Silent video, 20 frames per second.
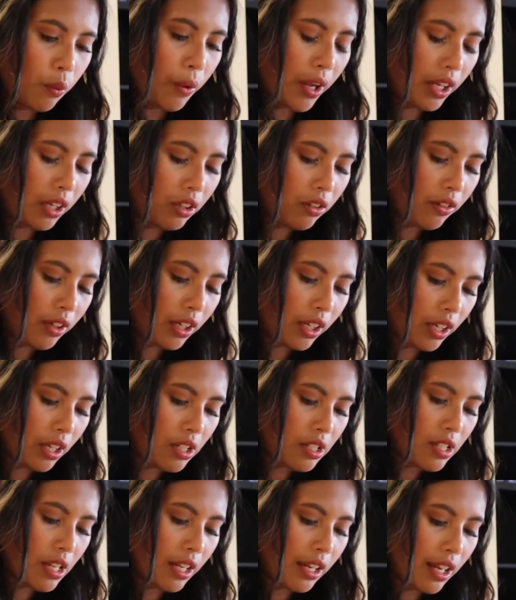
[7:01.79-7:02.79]
wet
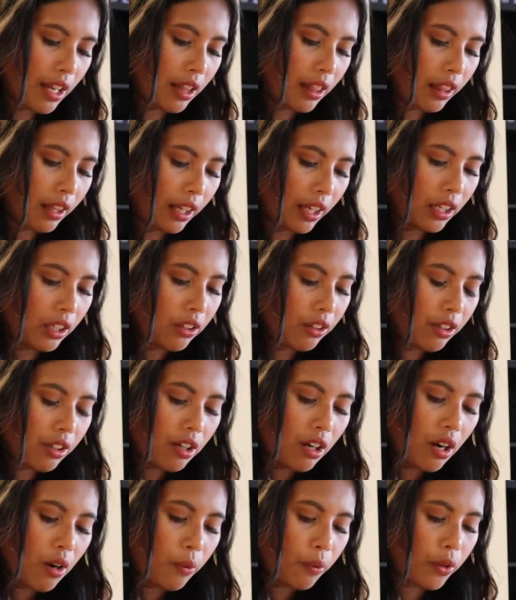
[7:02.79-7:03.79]
ingredients, and then later
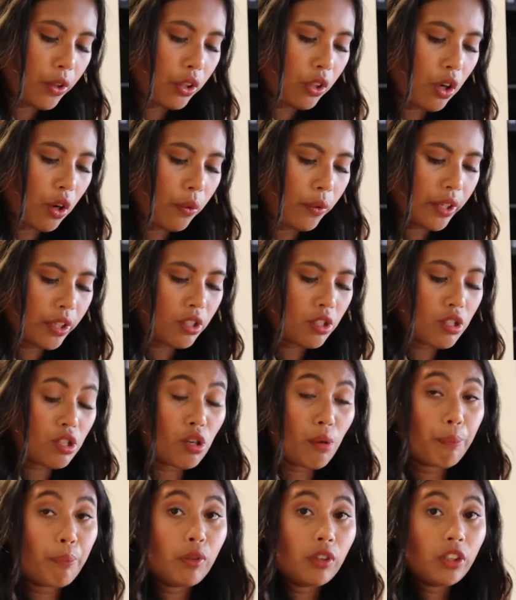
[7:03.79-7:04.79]
we're going
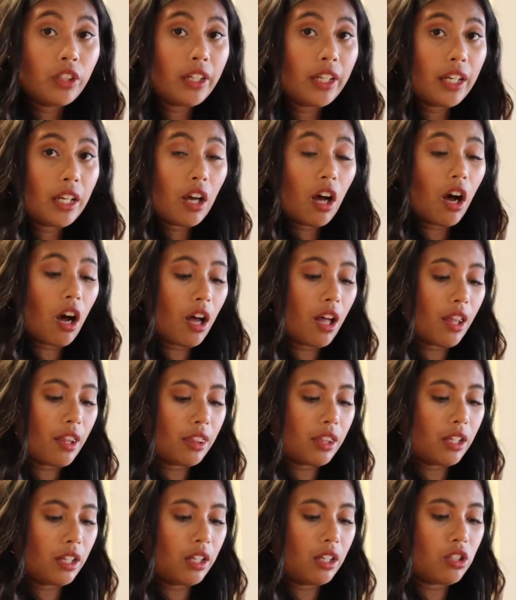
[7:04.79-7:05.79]
to pour it on
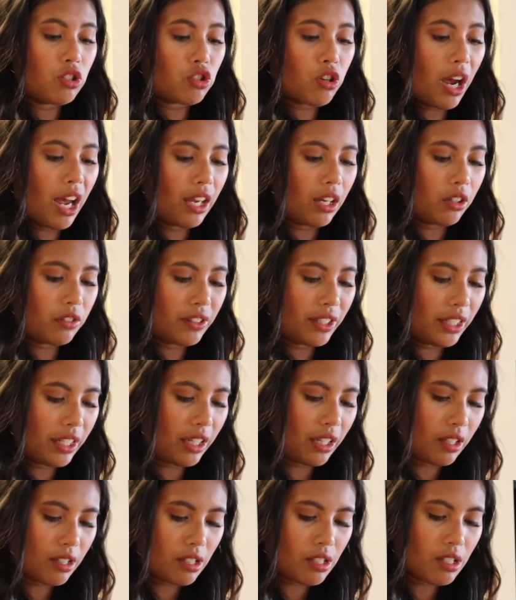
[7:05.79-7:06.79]
the dry
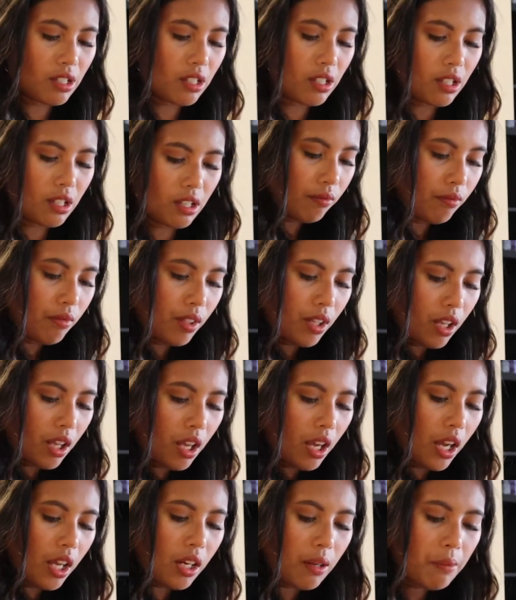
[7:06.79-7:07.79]
ingredients.
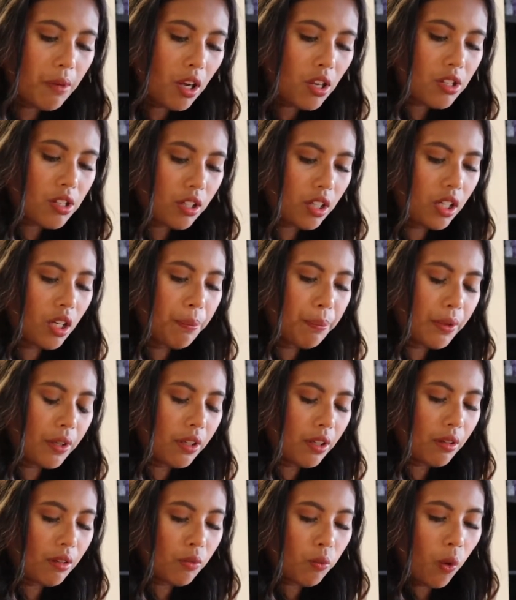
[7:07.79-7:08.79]
And I'm also gonna
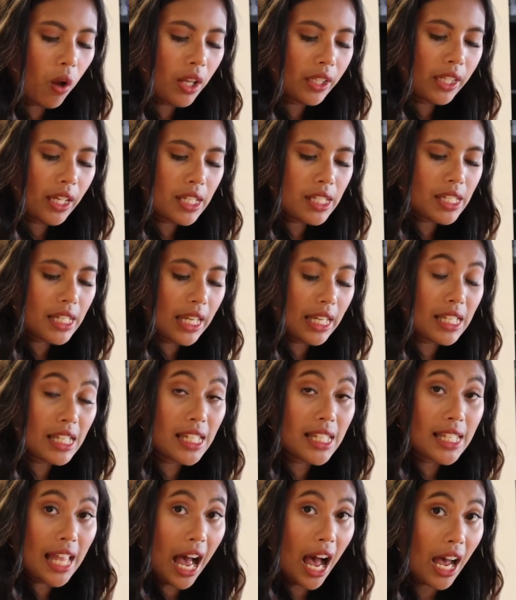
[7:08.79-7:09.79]
put walnuts
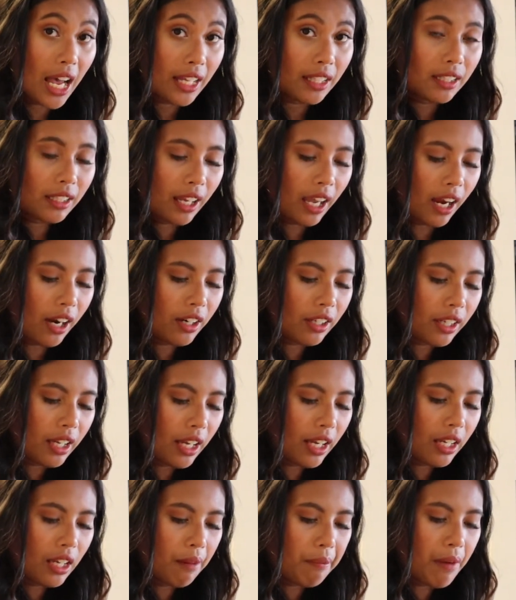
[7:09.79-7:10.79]
inside the carrot
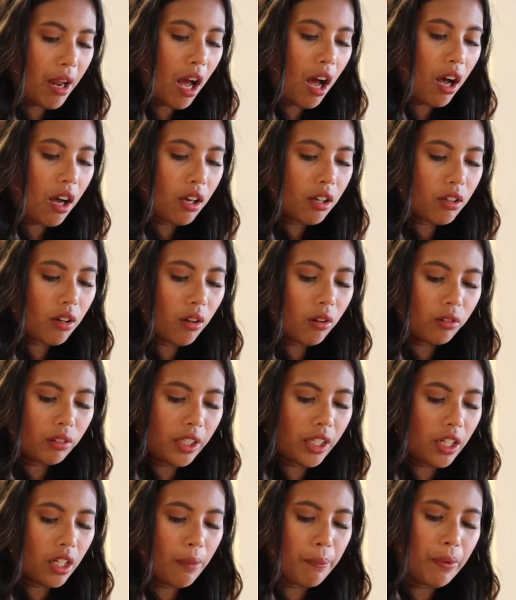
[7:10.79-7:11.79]
cake. I'm not
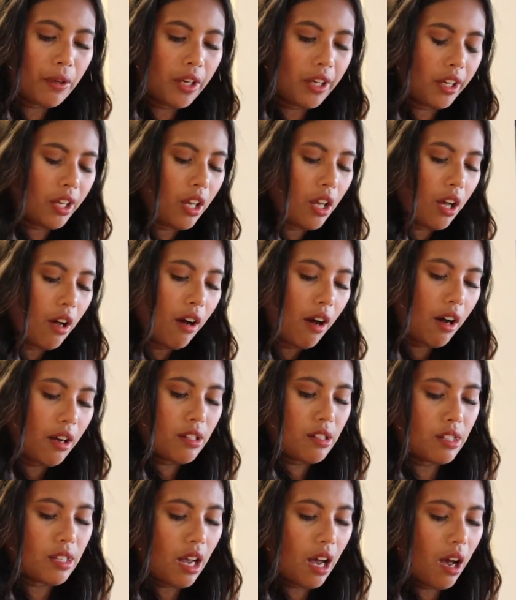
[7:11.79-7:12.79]
only gonna put it
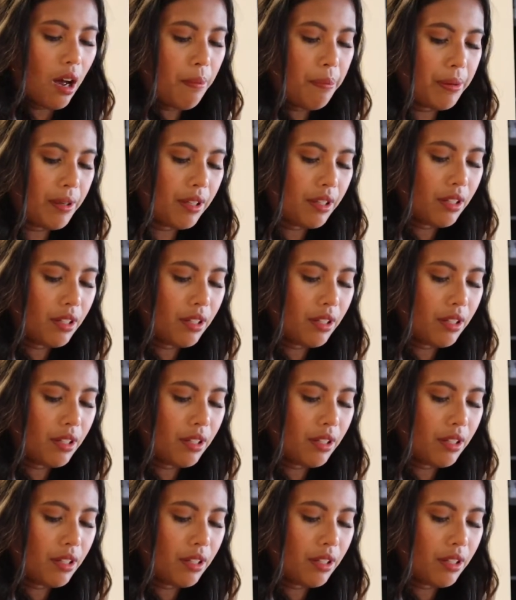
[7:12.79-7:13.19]
on top